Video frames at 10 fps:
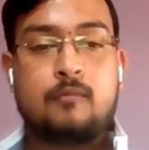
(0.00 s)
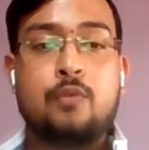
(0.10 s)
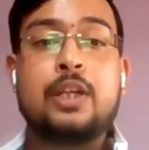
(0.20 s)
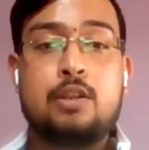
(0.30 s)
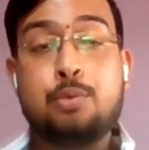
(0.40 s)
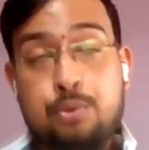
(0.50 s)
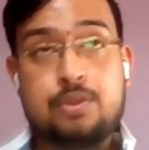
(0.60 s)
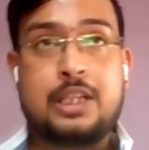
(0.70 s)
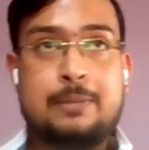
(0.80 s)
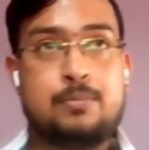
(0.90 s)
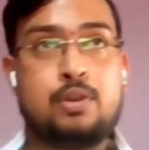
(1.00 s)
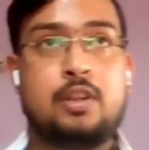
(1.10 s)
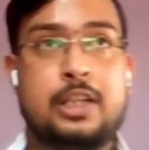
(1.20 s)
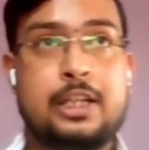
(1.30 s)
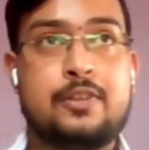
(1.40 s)
we use deep
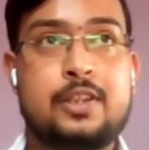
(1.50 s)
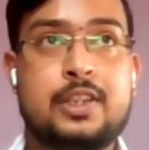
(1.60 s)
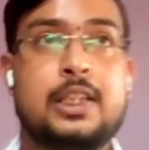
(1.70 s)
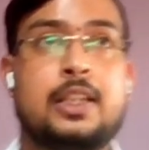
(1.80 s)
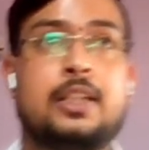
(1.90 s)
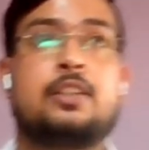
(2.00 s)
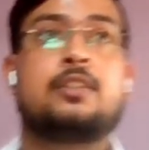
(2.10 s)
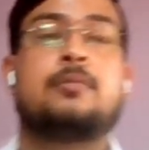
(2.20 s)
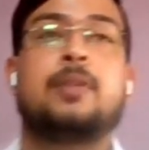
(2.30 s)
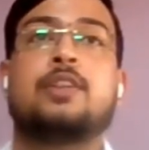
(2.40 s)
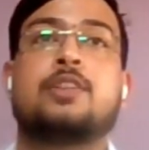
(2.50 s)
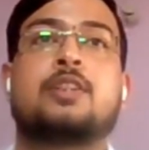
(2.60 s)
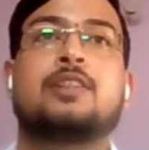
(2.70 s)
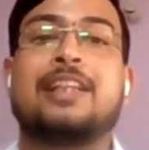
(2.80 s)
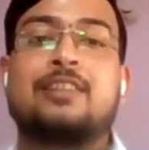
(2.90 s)
neural networks in this because
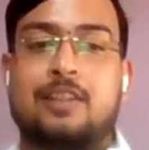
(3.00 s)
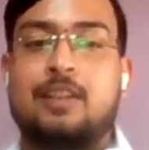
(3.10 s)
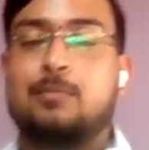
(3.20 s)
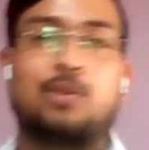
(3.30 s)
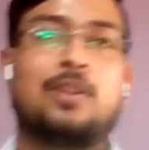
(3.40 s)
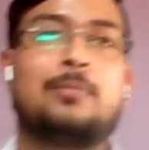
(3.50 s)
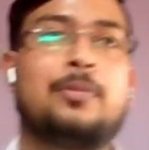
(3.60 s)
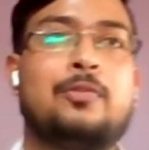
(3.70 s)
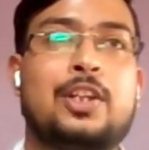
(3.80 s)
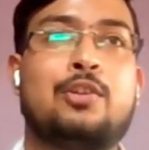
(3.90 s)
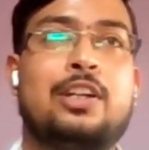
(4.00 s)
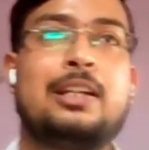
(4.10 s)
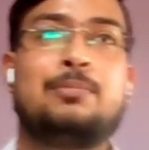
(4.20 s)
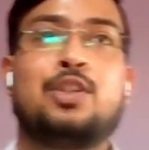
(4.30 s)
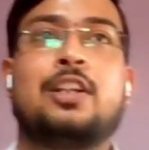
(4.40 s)
there's nothing about without
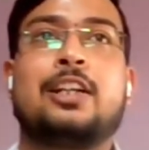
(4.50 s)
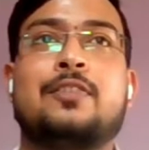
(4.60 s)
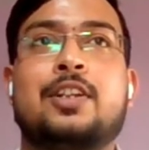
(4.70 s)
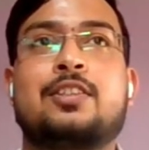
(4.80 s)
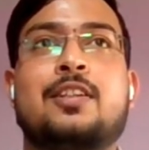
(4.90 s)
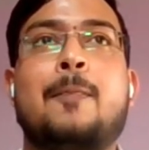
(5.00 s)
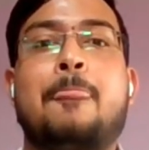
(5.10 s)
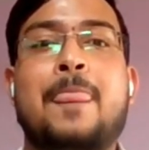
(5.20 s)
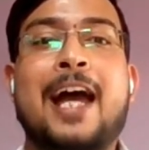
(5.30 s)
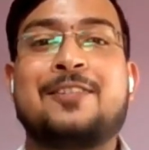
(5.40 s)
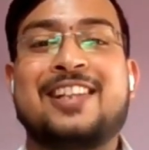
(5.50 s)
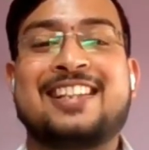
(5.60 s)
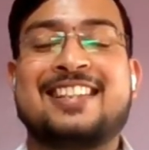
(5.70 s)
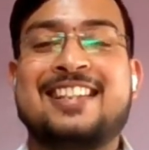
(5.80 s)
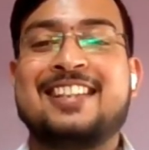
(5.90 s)
deep neural networks, as you
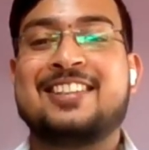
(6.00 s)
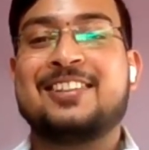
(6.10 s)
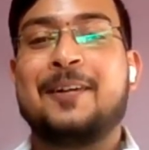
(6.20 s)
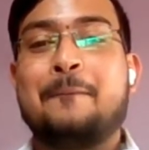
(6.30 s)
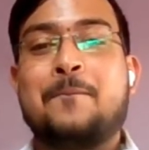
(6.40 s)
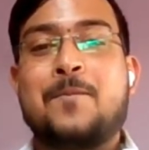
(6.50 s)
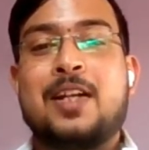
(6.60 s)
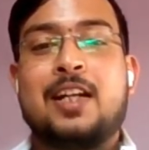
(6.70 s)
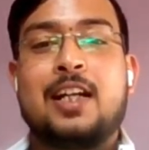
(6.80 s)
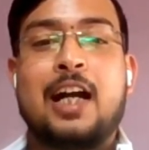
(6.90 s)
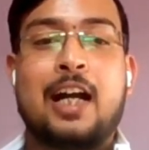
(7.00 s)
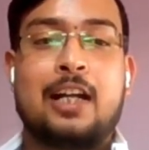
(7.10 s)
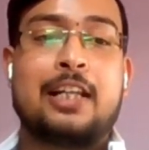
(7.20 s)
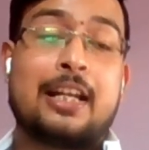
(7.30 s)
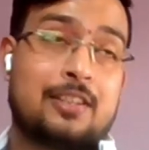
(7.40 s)
can see. So
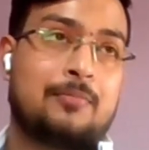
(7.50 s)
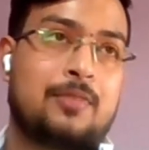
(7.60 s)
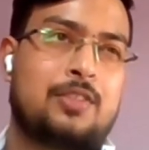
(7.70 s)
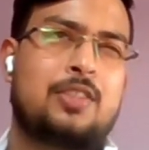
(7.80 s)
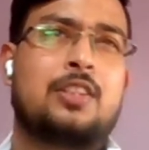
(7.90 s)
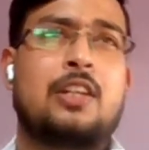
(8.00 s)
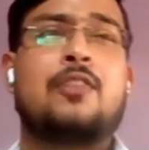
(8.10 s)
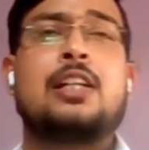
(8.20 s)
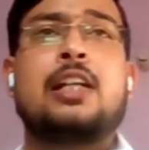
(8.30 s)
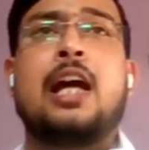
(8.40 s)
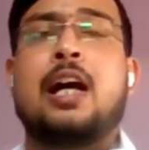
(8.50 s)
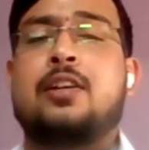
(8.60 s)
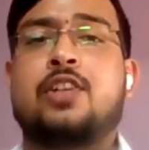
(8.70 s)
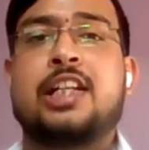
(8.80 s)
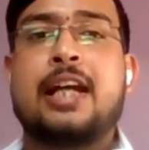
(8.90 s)
and there are several
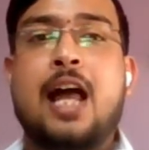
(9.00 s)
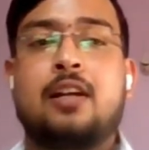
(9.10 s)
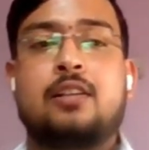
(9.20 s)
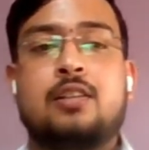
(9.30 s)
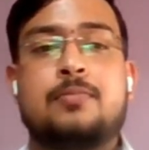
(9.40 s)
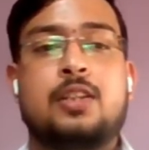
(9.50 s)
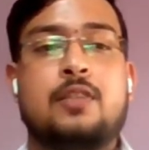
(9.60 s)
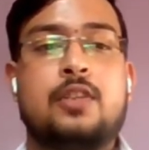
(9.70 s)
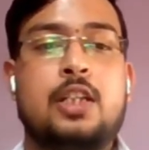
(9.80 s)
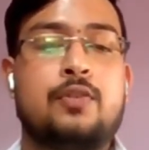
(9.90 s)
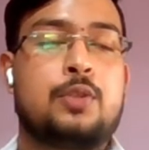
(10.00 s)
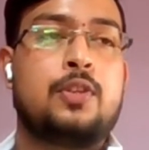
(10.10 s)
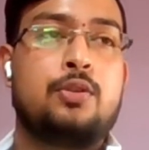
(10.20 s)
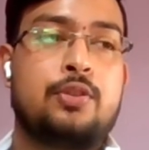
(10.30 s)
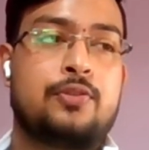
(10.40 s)
training algorithms and everything which
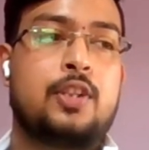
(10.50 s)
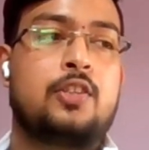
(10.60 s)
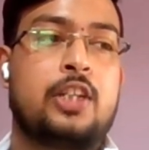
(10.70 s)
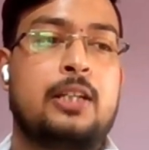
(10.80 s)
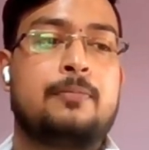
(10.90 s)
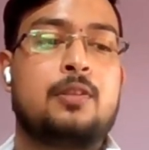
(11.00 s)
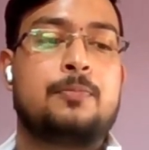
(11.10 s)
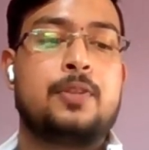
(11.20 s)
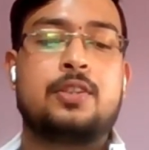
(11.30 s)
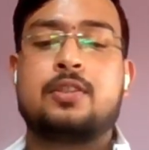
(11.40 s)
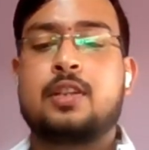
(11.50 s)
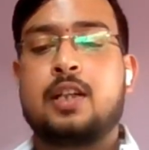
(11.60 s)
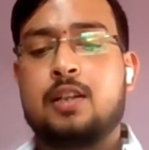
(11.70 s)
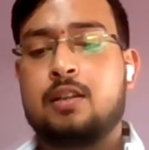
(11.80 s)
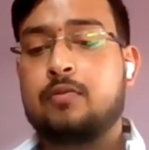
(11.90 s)
we use for the training purpose.
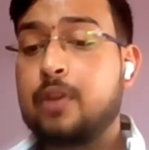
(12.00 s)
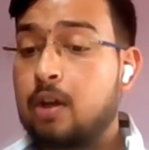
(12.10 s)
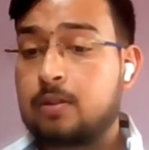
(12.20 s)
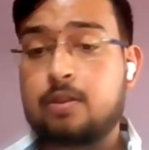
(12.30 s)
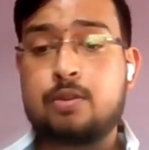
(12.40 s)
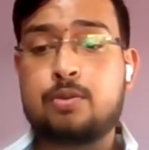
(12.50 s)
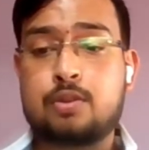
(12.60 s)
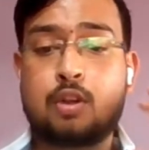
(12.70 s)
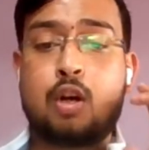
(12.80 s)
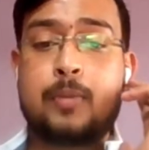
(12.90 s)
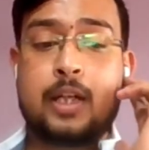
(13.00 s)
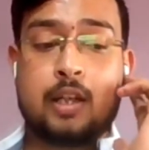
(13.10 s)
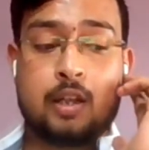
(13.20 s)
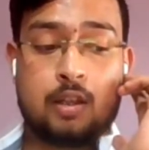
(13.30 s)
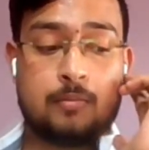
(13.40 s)
We also used common